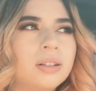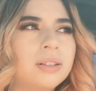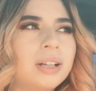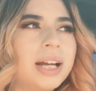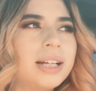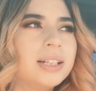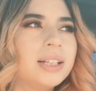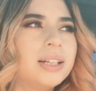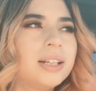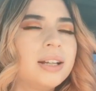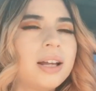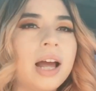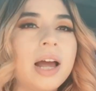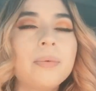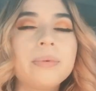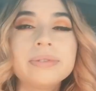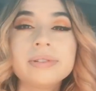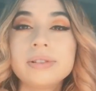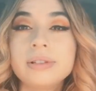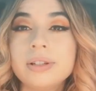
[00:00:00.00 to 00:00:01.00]
I
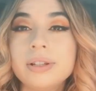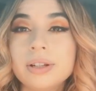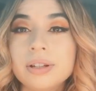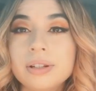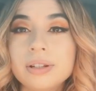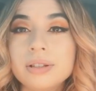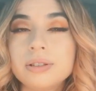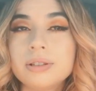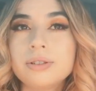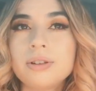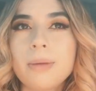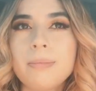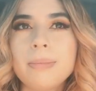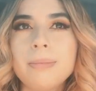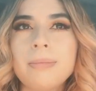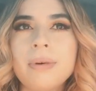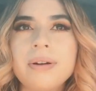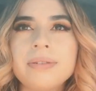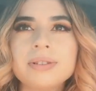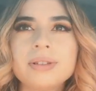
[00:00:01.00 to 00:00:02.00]
wasn't here to drop
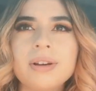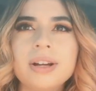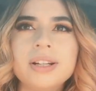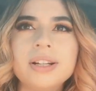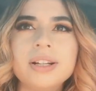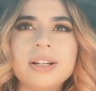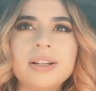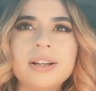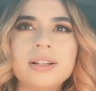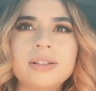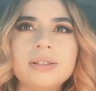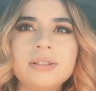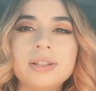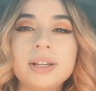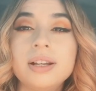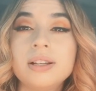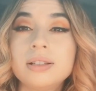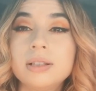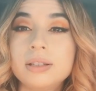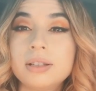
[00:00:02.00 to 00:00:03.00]
him off, so I didn't get to
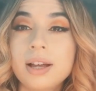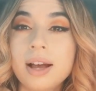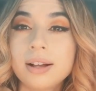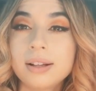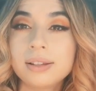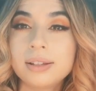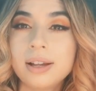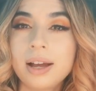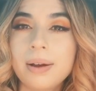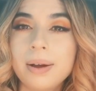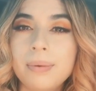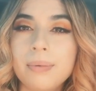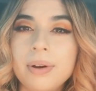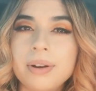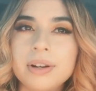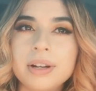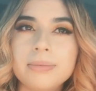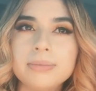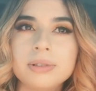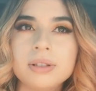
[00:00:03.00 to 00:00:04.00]
say exactly how I
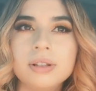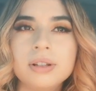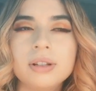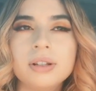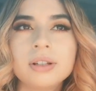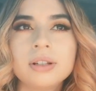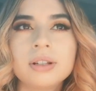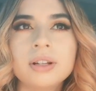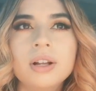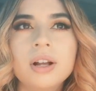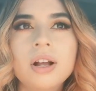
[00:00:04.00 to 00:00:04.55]
wanted him to look.